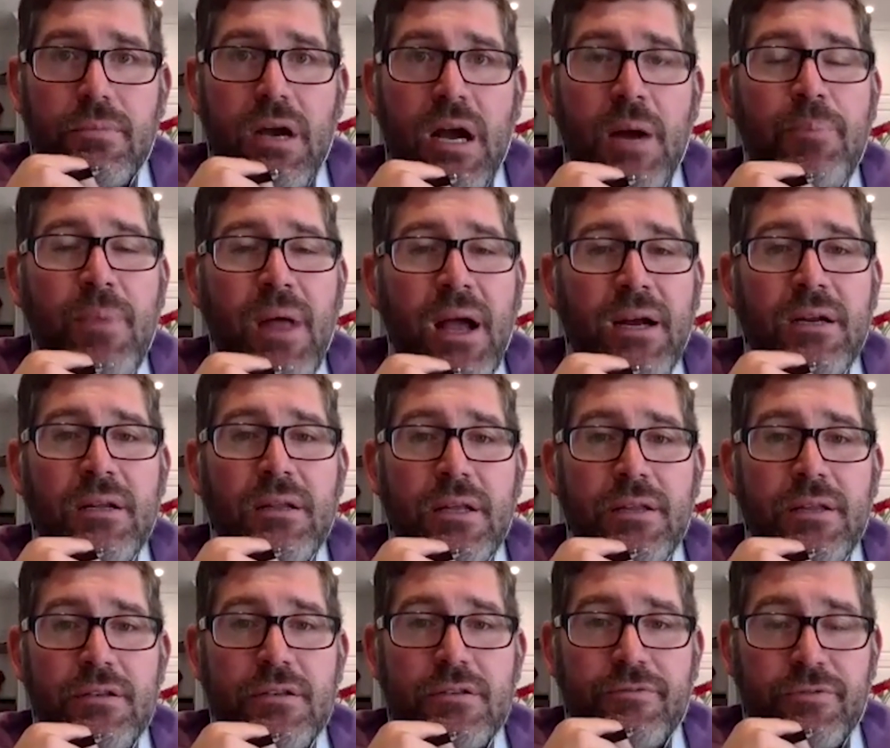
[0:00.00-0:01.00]
I'm not going to
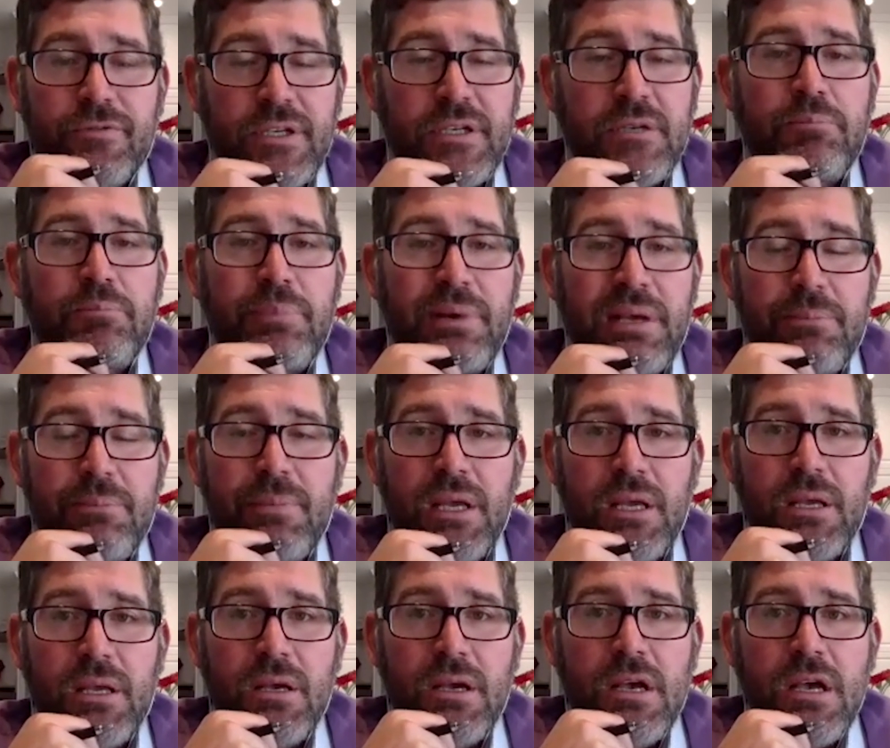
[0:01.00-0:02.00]
let this freaking beat
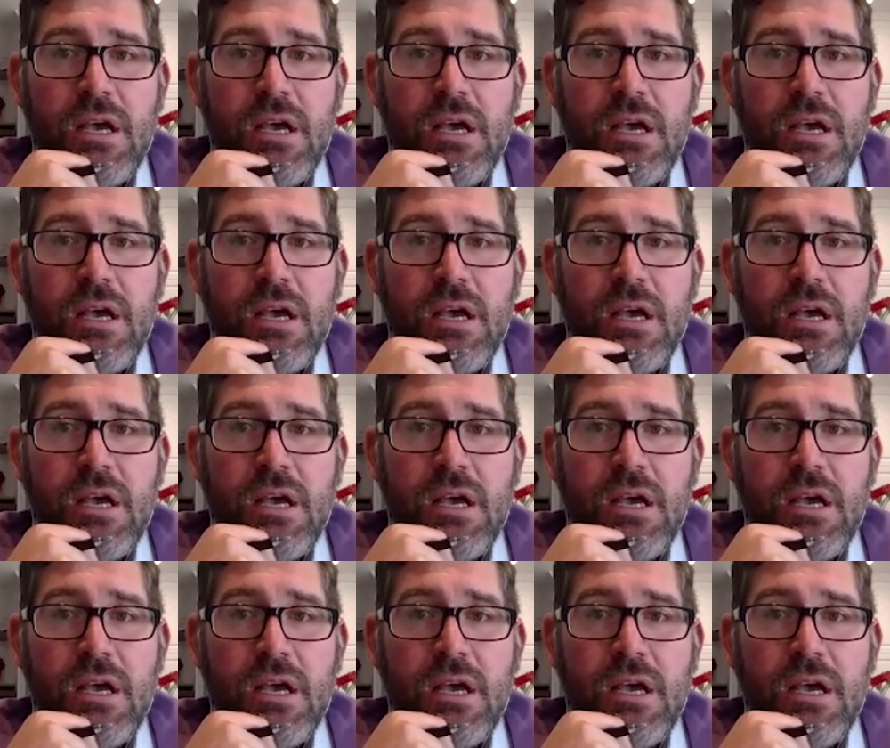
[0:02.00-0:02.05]
me.